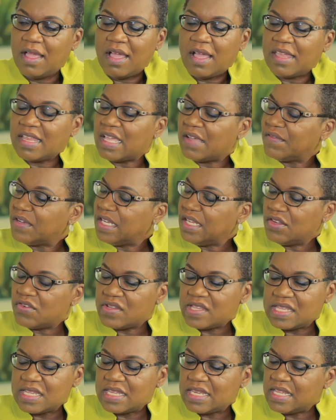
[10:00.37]
I have an
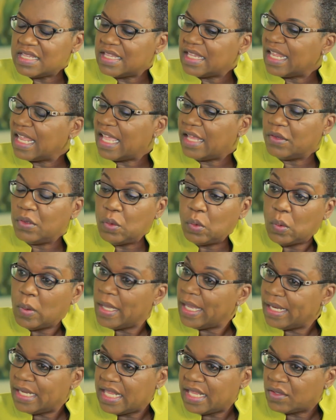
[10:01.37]
interest in this and I had no
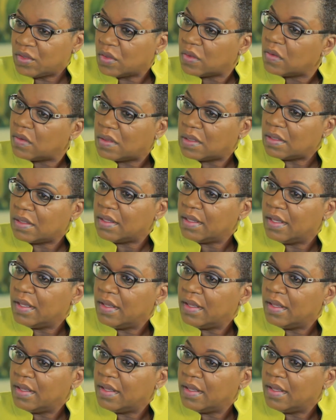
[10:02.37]
idea at all